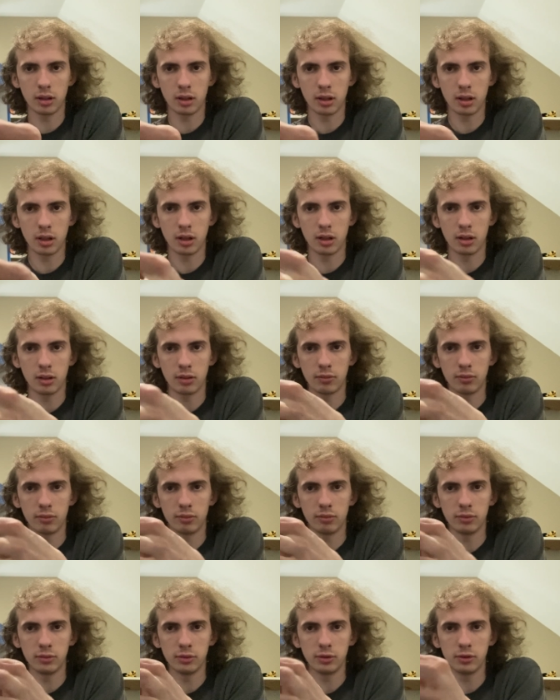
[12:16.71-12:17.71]
and
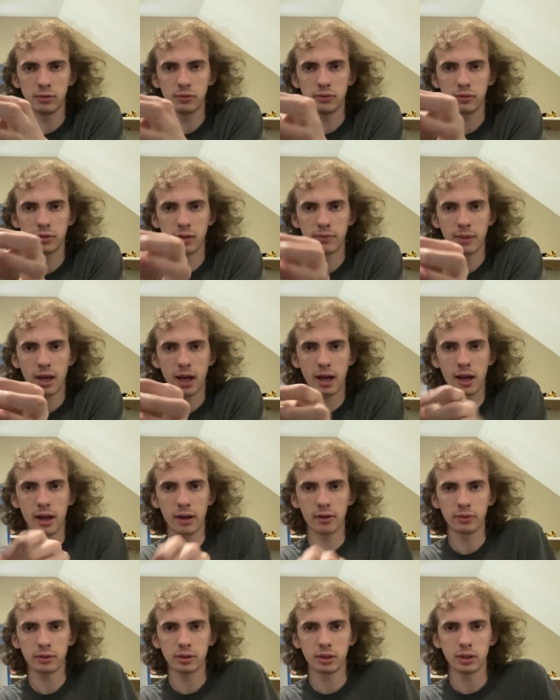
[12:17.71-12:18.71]
move them
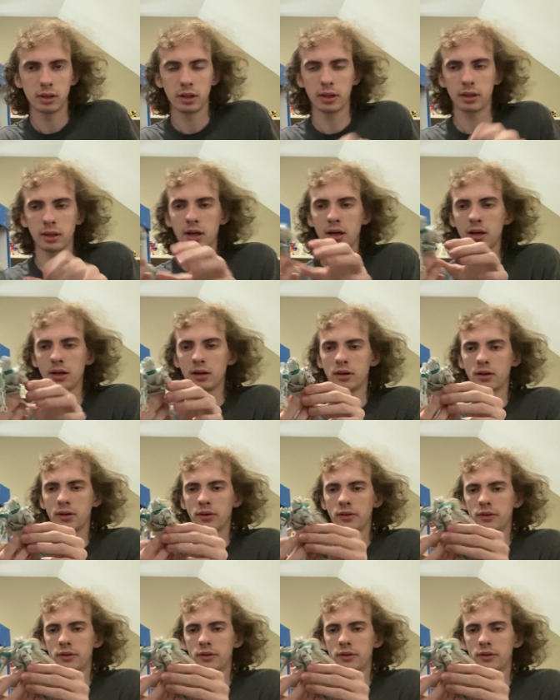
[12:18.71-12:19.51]
out like that.